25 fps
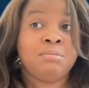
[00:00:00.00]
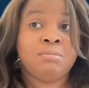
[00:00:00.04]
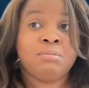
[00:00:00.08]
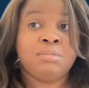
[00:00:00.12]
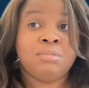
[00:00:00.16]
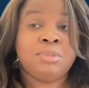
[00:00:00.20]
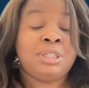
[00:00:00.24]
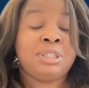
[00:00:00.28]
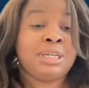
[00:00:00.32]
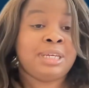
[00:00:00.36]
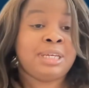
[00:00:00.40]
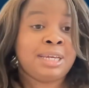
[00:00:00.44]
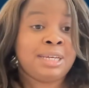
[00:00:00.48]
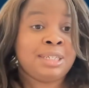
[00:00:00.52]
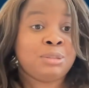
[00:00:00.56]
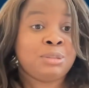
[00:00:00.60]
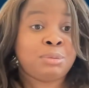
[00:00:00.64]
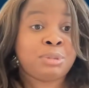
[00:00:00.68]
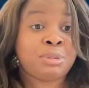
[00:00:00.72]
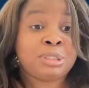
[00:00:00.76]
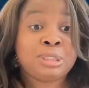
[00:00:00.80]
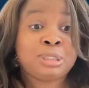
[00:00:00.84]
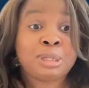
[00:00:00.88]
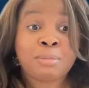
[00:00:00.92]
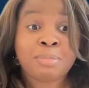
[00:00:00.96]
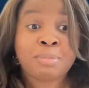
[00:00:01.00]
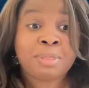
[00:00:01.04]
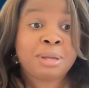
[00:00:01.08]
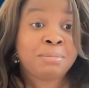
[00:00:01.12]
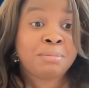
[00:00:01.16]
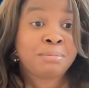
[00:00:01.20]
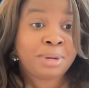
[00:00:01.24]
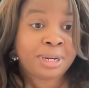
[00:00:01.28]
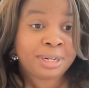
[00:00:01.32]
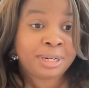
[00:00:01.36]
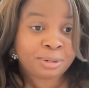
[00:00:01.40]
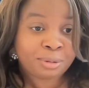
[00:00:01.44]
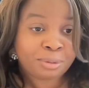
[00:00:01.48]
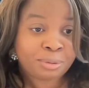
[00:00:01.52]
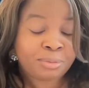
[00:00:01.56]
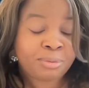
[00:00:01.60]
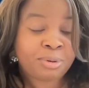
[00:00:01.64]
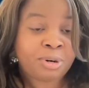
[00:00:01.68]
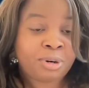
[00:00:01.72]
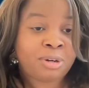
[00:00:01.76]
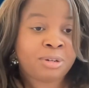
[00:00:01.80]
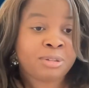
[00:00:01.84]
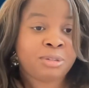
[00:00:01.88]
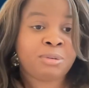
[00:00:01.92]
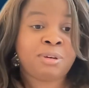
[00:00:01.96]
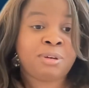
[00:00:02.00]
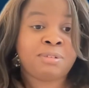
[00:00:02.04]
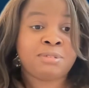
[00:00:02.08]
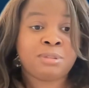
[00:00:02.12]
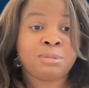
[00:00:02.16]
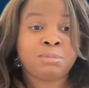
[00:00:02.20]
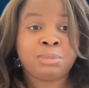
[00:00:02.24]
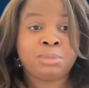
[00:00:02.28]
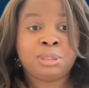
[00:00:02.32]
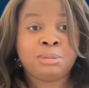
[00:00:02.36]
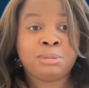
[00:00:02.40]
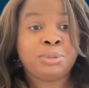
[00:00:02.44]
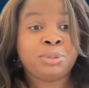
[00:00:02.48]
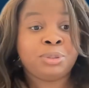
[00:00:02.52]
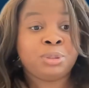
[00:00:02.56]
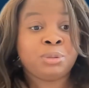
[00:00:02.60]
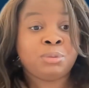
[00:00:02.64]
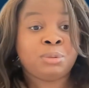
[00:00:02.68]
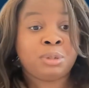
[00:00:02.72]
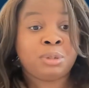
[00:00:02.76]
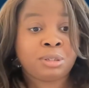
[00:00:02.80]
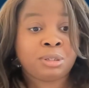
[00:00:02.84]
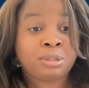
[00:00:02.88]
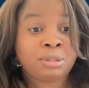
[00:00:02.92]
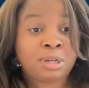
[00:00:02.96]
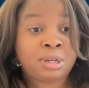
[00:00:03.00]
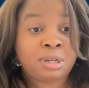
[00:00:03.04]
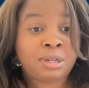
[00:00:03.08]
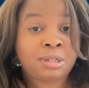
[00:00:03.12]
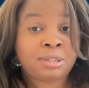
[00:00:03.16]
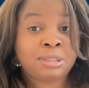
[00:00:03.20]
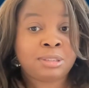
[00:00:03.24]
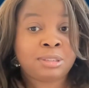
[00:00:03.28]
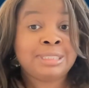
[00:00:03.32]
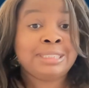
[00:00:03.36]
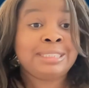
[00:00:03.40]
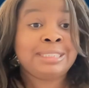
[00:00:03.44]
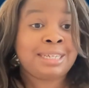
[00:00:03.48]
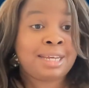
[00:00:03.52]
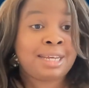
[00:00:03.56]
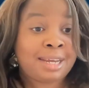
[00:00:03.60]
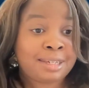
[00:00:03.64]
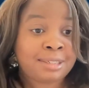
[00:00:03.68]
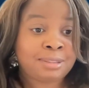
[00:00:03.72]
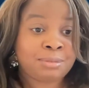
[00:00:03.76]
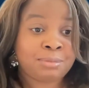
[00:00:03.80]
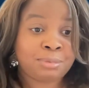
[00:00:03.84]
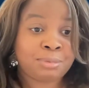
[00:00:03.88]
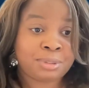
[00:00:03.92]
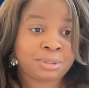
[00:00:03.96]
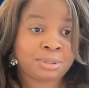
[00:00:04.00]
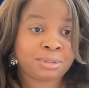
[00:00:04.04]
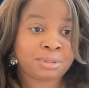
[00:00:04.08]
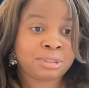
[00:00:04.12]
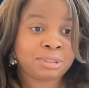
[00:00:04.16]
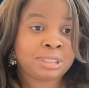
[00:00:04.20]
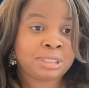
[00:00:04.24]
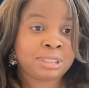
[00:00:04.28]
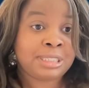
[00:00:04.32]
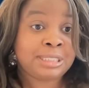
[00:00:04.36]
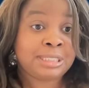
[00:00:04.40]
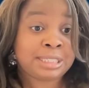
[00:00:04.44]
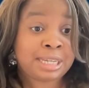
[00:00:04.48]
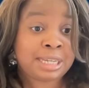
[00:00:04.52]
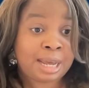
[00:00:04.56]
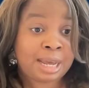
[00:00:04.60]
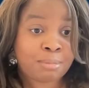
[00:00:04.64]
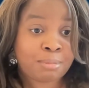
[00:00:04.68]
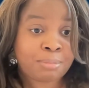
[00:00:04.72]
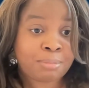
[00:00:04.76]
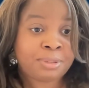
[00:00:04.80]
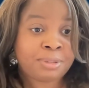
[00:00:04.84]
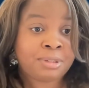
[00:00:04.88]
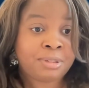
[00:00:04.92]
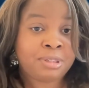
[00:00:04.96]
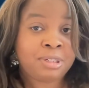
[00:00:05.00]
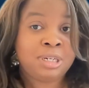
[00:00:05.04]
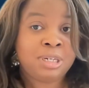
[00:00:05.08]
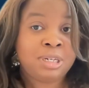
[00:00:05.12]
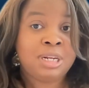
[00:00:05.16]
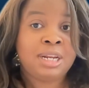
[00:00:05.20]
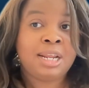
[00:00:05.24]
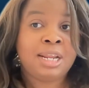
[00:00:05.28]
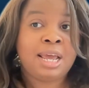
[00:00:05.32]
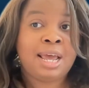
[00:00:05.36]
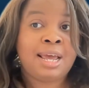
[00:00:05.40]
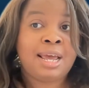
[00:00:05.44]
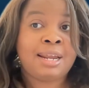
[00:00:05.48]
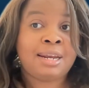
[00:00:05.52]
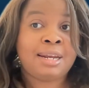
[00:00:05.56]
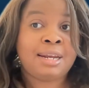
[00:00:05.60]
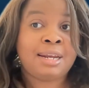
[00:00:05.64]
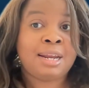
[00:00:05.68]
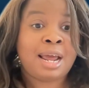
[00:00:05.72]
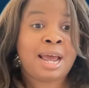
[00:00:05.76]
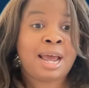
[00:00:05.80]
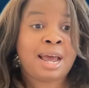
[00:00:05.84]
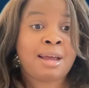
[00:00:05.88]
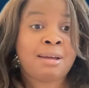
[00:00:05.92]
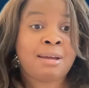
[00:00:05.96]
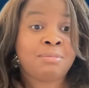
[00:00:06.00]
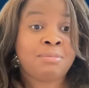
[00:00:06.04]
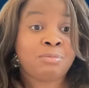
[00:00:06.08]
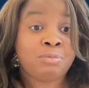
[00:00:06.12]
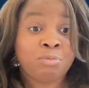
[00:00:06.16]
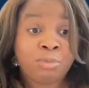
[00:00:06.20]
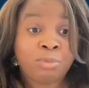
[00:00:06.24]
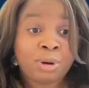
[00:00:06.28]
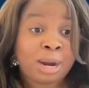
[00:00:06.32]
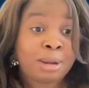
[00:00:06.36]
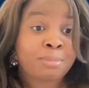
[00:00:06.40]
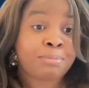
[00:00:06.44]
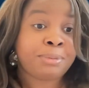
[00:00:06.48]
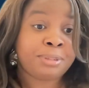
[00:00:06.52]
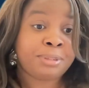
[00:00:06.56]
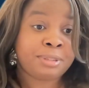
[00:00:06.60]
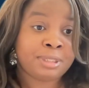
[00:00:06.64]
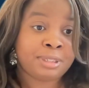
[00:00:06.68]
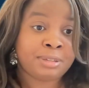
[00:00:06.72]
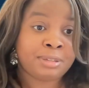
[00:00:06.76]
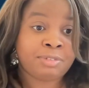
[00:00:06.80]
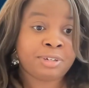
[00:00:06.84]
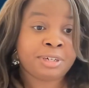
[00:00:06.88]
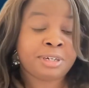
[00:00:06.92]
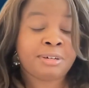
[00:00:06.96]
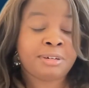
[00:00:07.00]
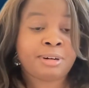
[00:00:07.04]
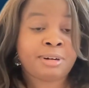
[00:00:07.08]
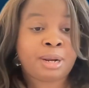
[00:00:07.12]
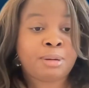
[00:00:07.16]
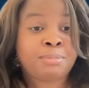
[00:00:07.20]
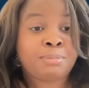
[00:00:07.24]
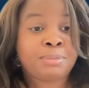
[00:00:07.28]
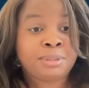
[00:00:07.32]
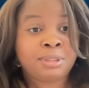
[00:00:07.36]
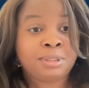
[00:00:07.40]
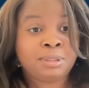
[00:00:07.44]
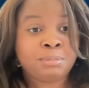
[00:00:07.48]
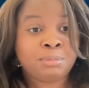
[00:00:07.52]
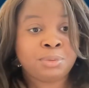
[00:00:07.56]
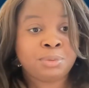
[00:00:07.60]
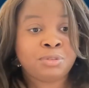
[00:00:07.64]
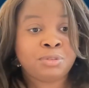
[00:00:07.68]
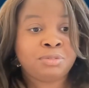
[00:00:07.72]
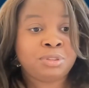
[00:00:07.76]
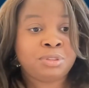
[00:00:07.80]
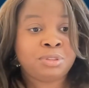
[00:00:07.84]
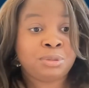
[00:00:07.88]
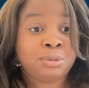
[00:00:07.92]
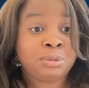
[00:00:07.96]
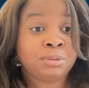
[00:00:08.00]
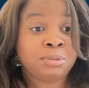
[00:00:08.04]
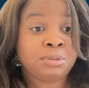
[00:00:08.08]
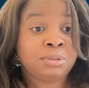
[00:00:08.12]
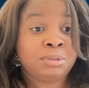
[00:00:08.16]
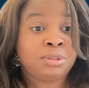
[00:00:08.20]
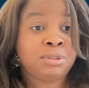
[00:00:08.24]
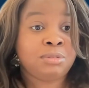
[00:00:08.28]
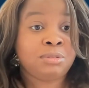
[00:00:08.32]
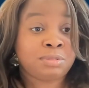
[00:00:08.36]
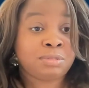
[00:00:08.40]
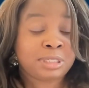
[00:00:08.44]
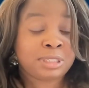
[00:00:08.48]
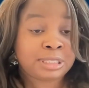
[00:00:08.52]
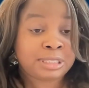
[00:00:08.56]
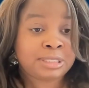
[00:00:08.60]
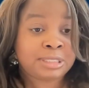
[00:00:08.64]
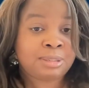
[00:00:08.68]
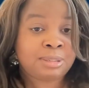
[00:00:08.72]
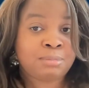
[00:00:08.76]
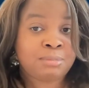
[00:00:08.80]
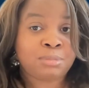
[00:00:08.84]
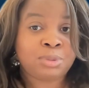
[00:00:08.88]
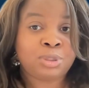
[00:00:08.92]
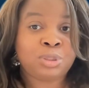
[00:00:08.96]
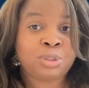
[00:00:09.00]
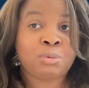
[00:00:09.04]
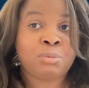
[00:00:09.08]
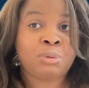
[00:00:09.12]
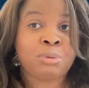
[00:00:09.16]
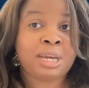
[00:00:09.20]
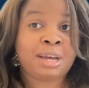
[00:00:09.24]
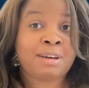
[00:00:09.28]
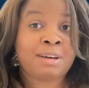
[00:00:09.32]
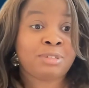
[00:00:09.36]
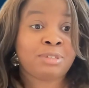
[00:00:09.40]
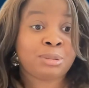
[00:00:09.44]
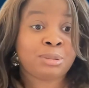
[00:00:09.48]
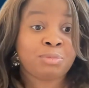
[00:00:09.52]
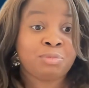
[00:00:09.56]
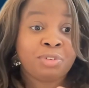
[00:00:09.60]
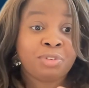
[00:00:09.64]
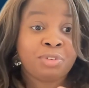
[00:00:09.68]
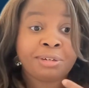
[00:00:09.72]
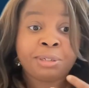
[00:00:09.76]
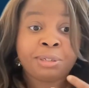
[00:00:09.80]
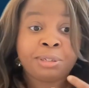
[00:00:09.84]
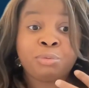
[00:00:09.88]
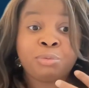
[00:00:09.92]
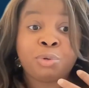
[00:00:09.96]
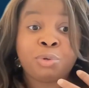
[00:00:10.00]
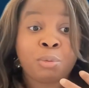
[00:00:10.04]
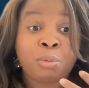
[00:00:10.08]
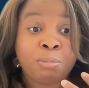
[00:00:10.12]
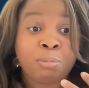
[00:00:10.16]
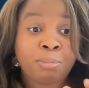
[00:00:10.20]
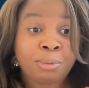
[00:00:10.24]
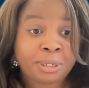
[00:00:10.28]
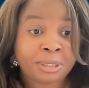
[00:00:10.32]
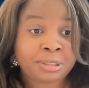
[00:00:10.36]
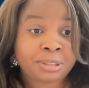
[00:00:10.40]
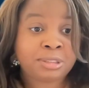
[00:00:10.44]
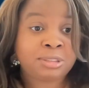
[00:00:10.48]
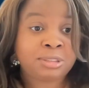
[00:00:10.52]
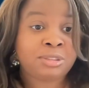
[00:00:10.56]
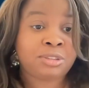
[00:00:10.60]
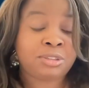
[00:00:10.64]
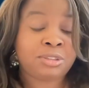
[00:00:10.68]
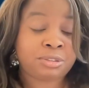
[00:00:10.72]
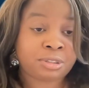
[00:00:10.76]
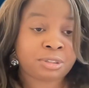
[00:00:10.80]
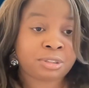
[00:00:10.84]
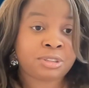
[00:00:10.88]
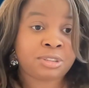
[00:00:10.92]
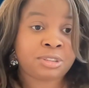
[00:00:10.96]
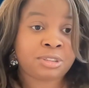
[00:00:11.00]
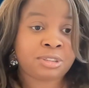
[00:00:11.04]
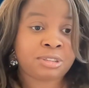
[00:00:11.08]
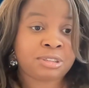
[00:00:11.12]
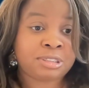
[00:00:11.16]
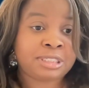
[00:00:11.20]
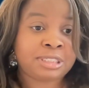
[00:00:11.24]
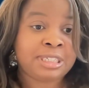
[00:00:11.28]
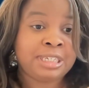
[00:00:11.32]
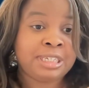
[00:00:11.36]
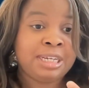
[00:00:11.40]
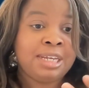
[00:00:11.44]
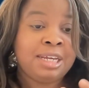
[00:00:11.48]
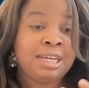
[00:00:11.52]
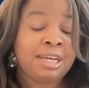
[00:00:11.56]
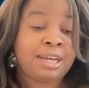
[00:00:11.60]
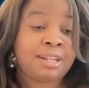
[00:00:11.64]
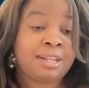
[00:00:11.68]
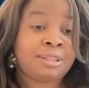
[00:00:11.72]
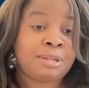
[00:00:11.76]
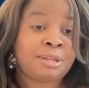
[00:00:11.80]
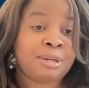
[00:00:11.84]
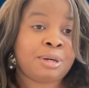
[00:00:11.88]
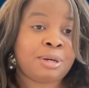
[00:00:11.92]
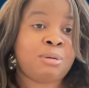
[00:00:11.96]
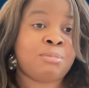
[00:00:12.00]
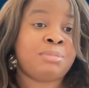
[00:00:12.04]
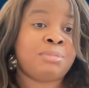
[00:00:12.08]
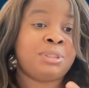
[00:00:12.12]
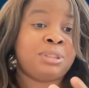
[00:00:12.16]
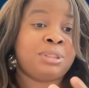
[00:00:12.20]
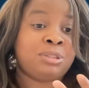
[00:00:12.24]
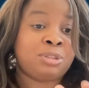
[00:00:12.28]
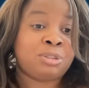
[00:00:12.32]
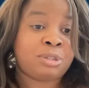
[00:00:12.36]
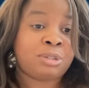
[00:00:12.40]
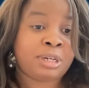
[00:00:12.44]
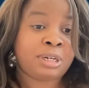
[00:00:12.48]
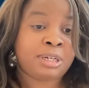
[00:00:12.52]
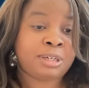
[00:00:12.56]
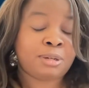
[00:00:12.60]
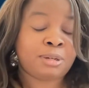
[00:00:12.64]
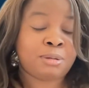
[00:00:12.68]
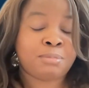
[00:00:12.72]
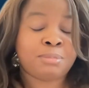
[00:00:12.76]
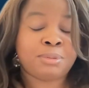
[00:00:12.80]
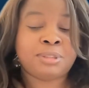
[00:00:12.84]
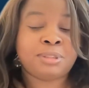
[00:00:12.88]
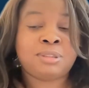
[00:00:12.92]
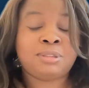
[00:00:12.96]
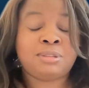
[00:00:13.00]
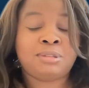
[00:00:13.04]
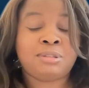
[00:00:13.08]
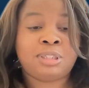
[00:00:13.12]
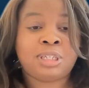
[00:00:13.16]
the case where something might go wrong. You have to be able to detect when those things happen and very rapidly move to fix them. So we have some very robust structures at the company to try and help us do